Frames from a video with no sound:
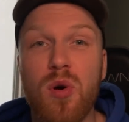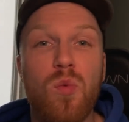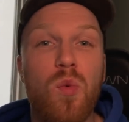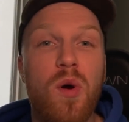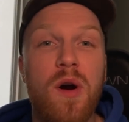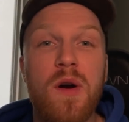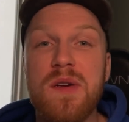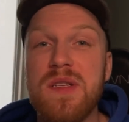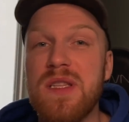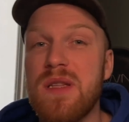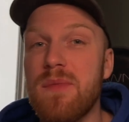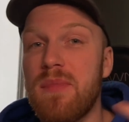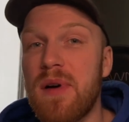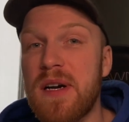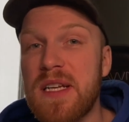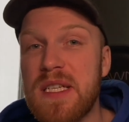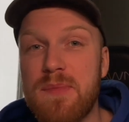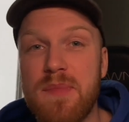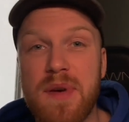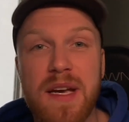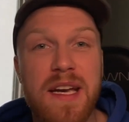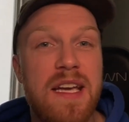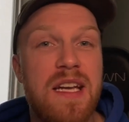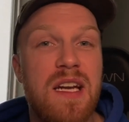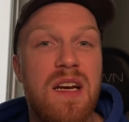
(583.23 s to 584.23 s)
Where's the bus
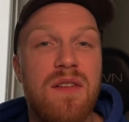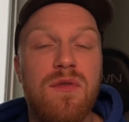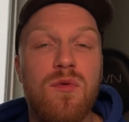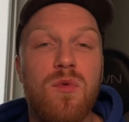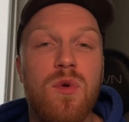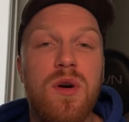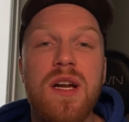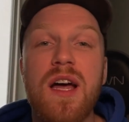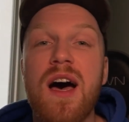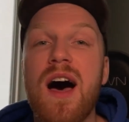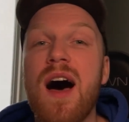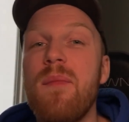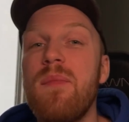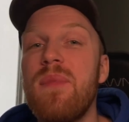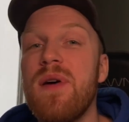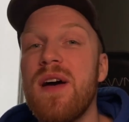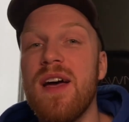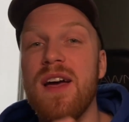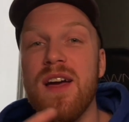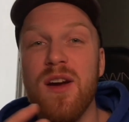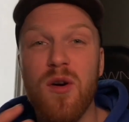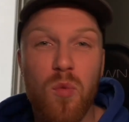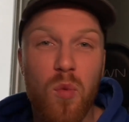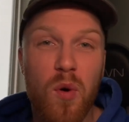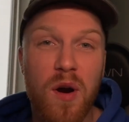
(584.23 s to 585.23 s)
picking everyone up?
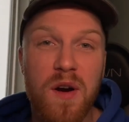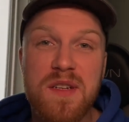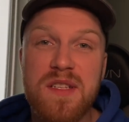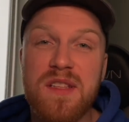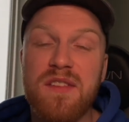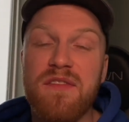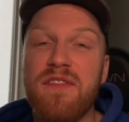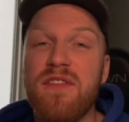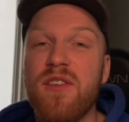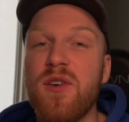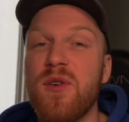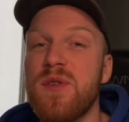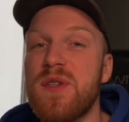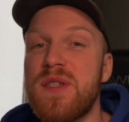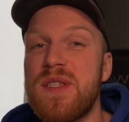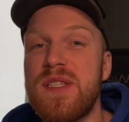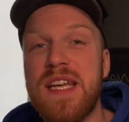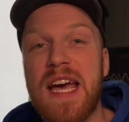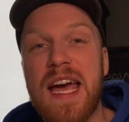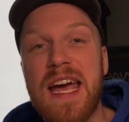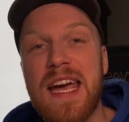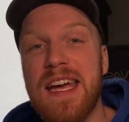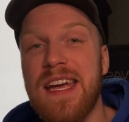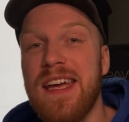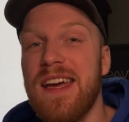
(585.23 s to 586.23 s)
Where's the first
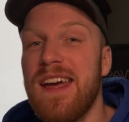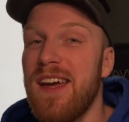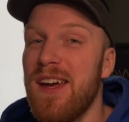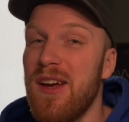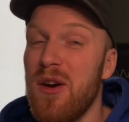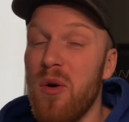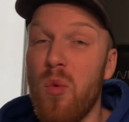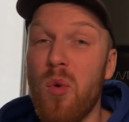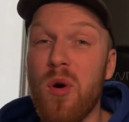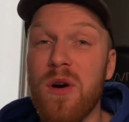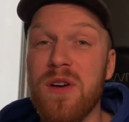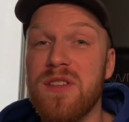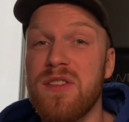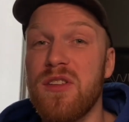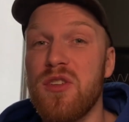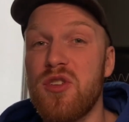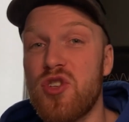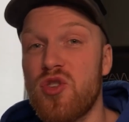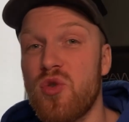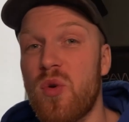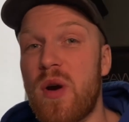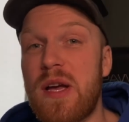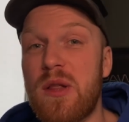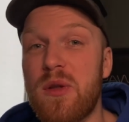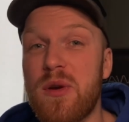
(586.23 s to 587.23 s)
date? Where's the
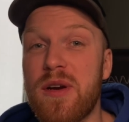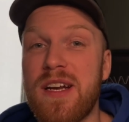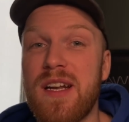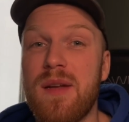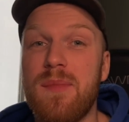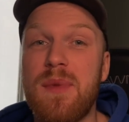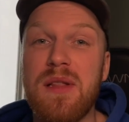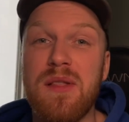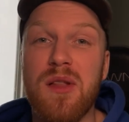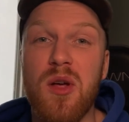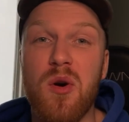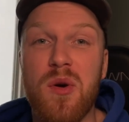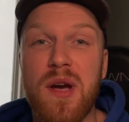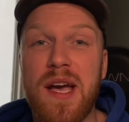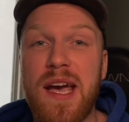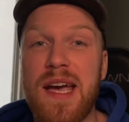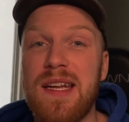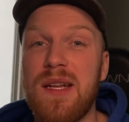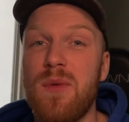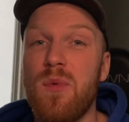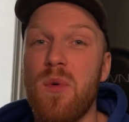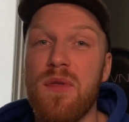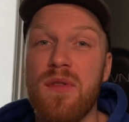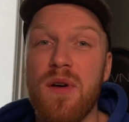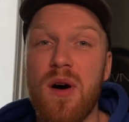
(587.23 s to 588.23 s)
trailer going to be
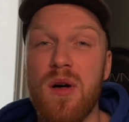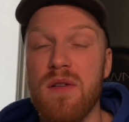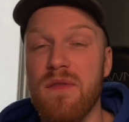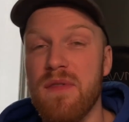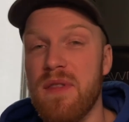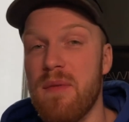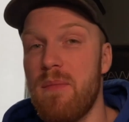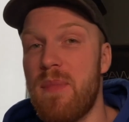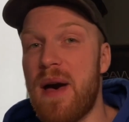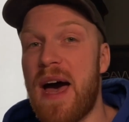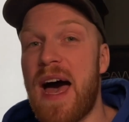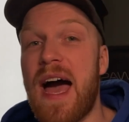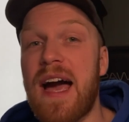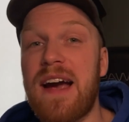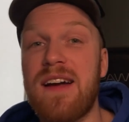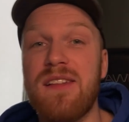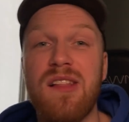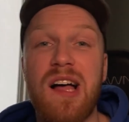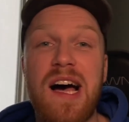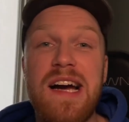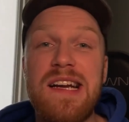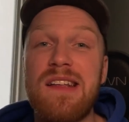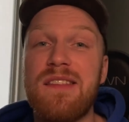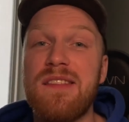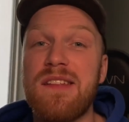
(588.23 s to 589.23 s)
located with all of the
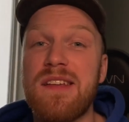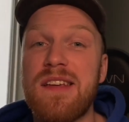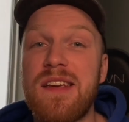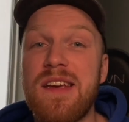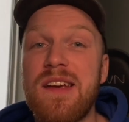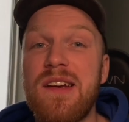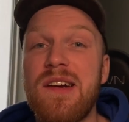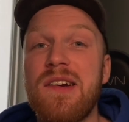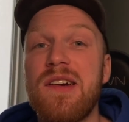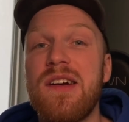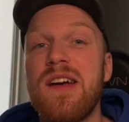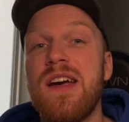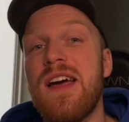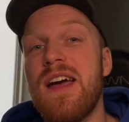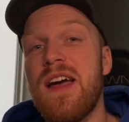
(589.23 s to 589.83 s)
backline and the gear?